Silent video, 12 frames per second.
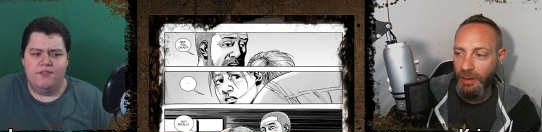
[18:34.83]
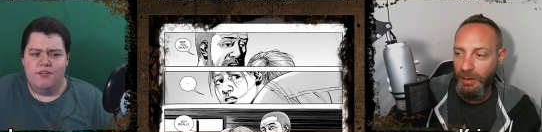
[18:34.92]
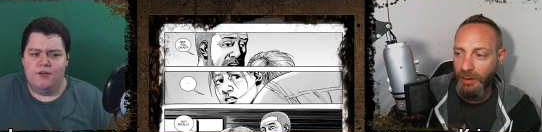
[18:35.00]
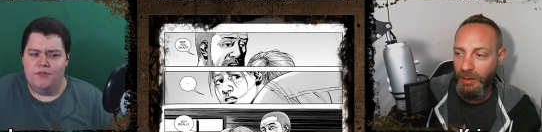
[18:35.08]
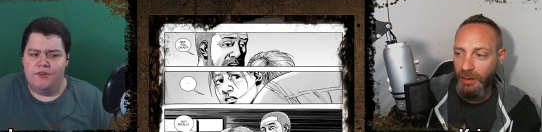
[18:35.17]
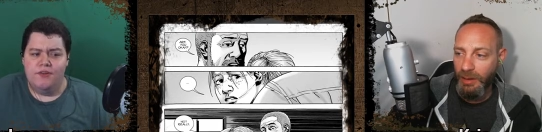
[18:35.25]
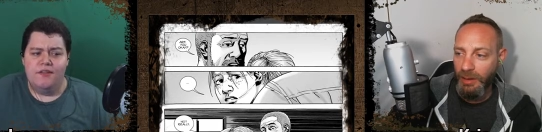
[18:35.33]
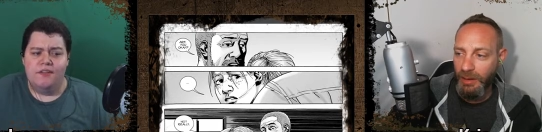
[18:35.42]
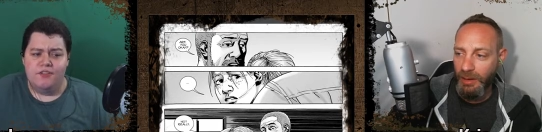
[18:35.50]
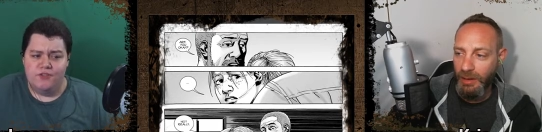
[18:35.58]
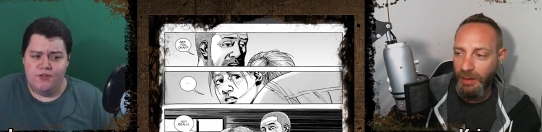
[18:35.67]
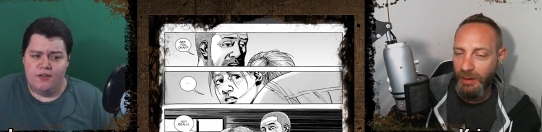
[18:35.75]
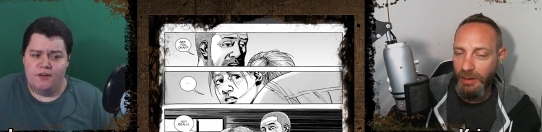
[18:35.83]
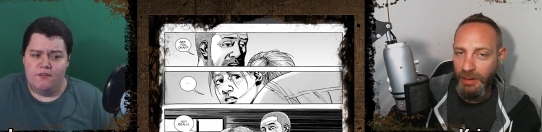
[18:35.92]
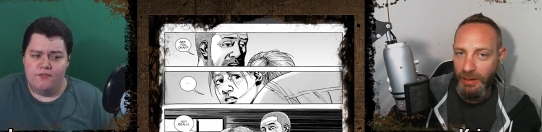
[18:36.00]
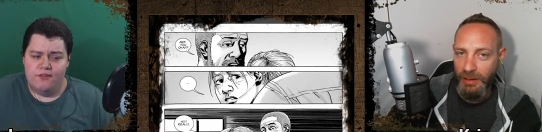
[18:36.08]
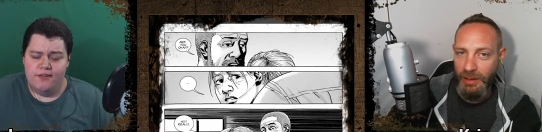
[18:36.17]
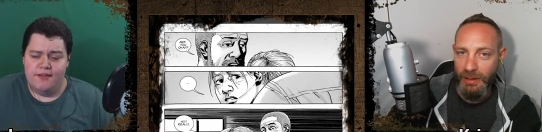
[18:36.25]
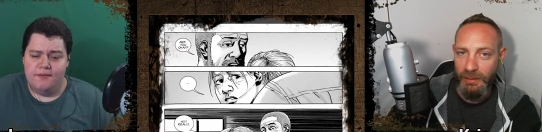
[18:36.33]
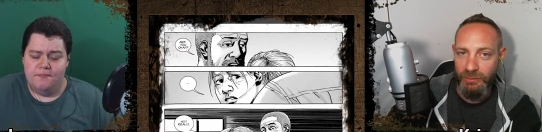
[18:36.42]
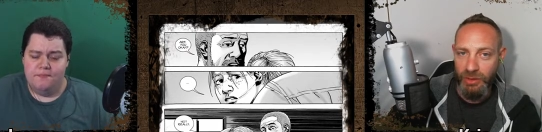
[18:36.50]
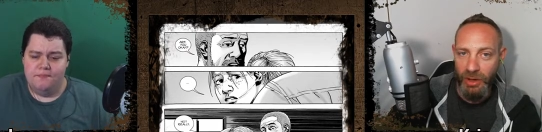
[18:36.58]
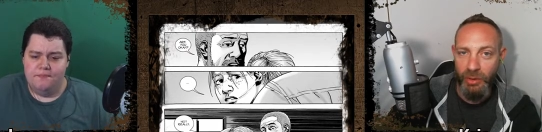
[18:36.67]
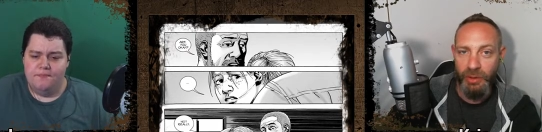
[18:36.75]
Speaker 1: and they're illustrated over the time.
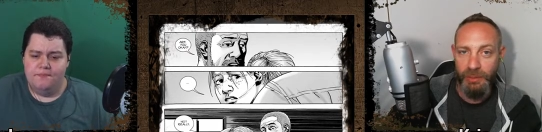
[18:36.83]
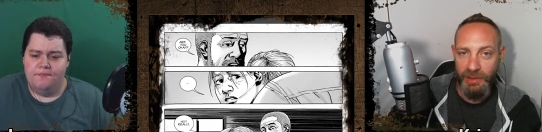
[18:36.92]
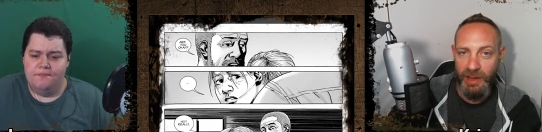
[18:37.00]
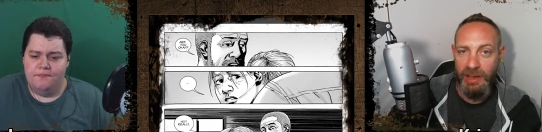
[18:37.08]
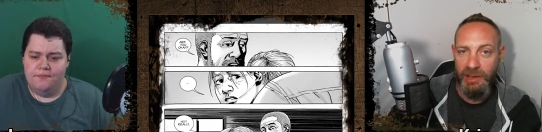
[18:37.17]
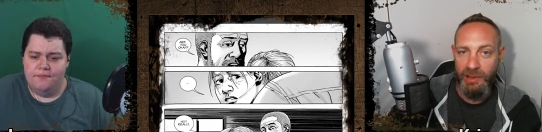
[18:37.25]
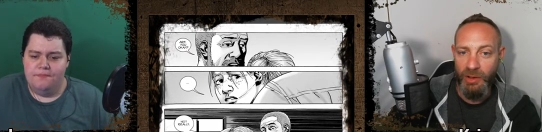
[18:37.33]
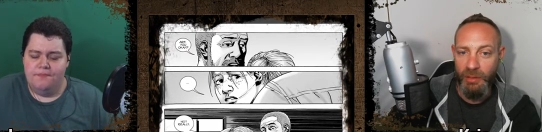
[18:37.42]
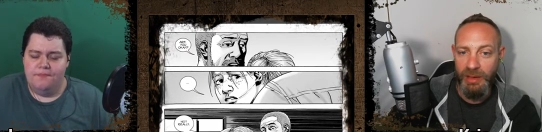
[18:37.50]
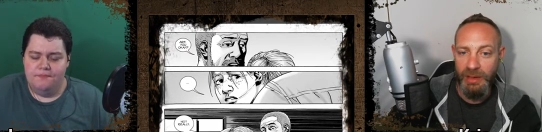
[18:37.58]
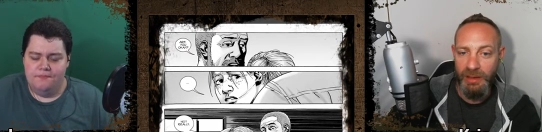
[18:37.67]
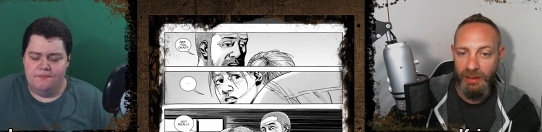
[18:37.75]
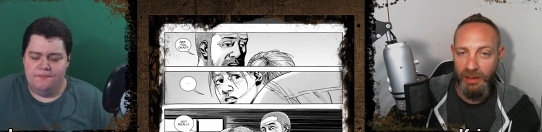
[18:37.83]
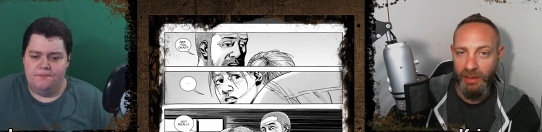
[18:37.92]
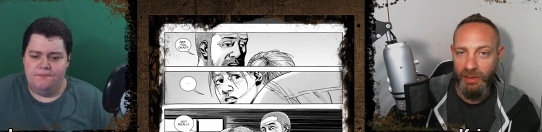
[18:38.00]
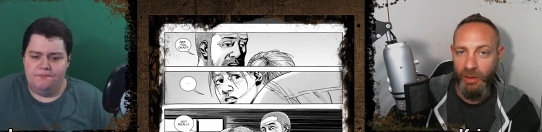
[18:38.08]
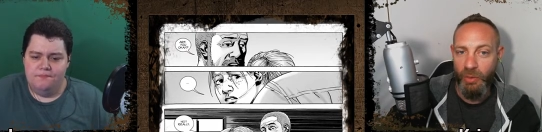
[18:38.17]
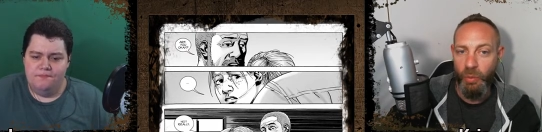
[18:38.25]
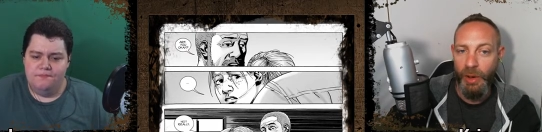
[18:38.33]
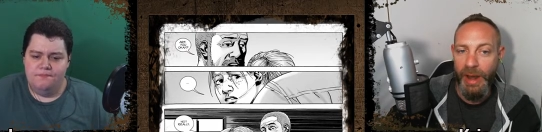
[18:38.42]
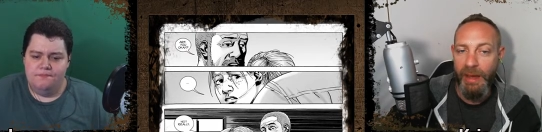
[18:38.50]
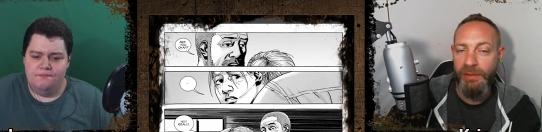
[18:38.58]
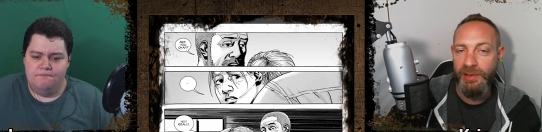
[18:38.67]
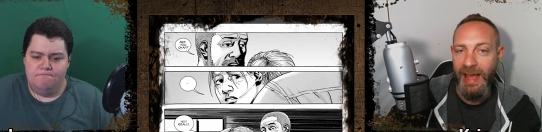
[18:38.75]
Speaker 2: You know what I'm saying? So I mean, so
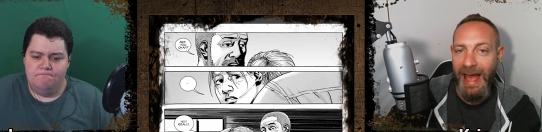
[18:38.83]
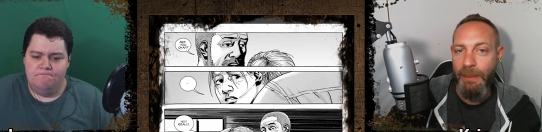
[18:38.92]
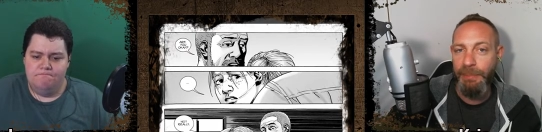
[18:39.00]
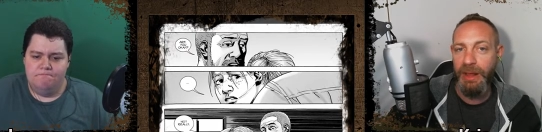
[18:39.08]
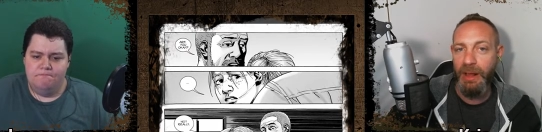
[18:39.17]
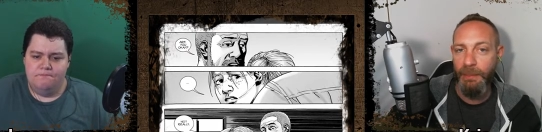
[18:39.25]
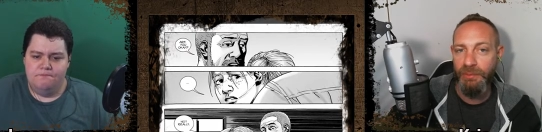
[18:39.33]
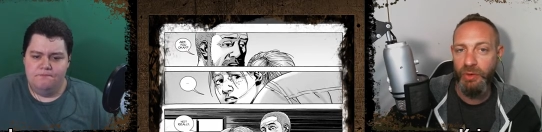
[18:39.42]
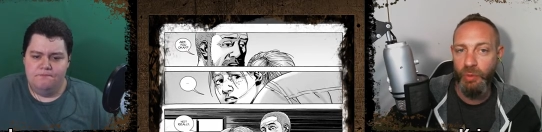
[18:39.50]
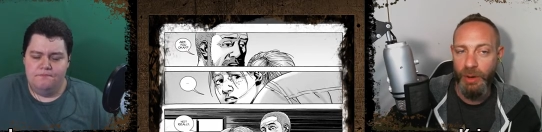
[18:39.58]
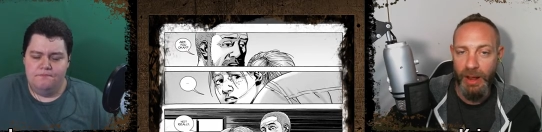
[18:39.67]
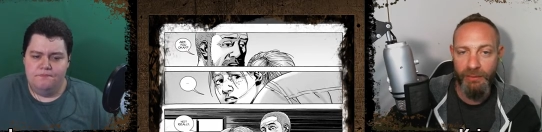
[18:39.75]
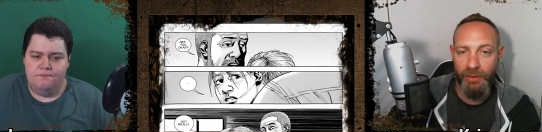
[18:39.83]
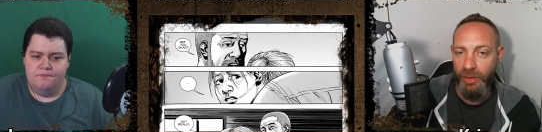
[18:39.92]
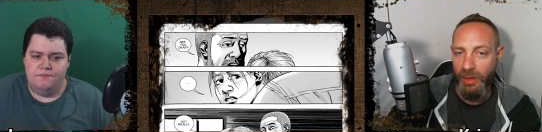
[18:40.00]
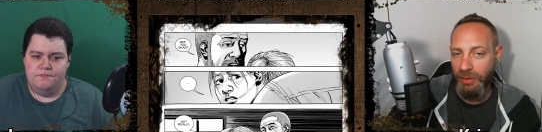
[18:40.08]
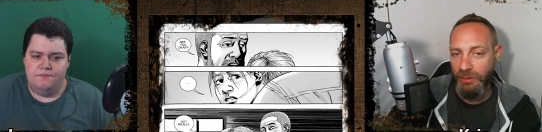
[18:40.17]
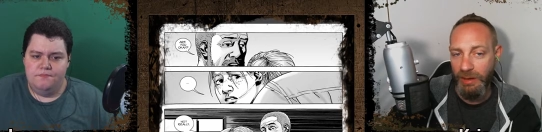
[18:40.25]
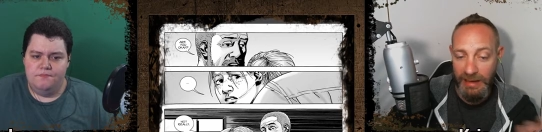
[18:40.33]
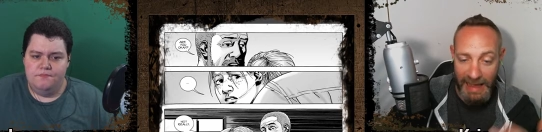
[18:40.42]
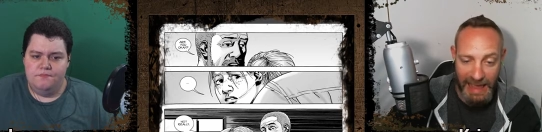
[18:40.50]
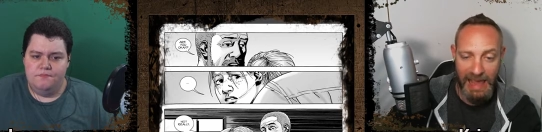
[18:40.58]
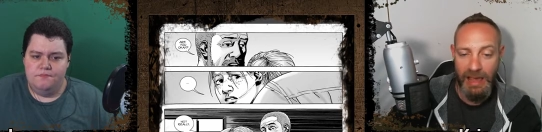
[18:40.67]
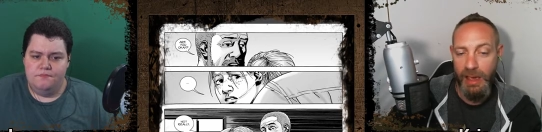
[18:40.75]
whatever's happening up to whatever that
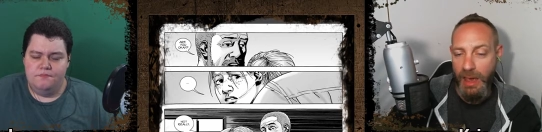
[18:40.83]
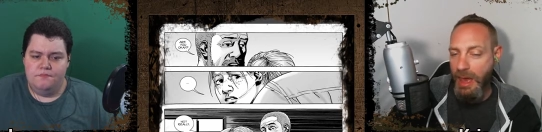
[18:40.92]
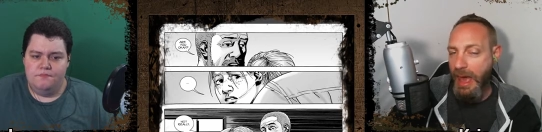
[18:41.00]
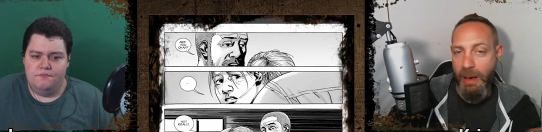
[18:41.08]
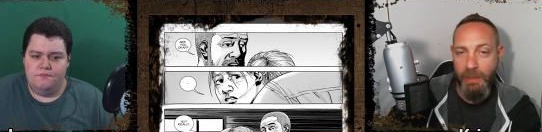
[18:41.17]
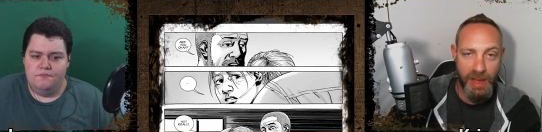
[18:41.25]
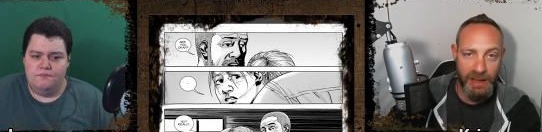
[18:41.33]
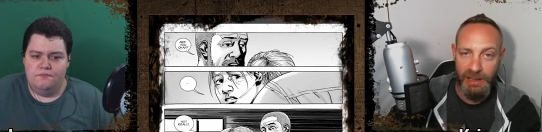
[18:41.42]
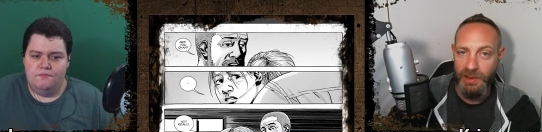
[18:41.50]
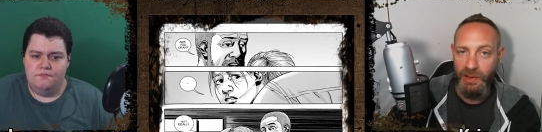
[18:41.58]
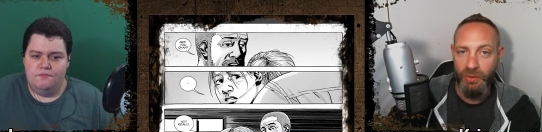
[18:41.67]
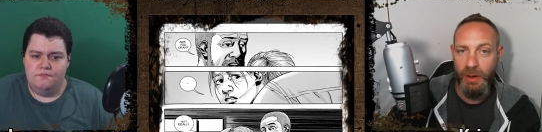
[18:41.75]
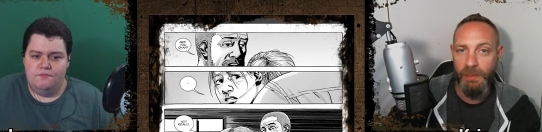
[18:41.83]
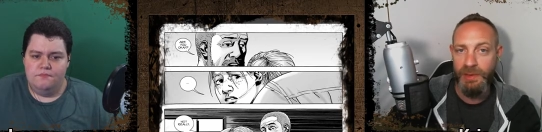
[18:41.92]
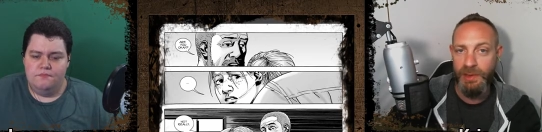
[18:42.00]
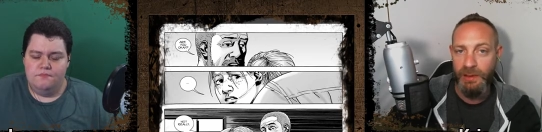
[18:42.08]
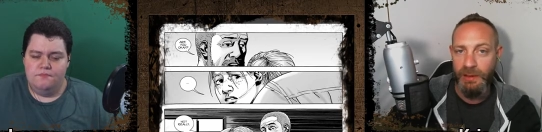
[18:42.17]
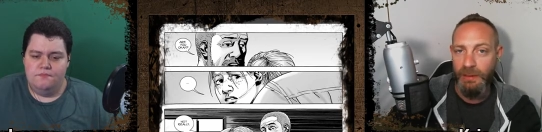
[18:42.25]
today, how many scripts,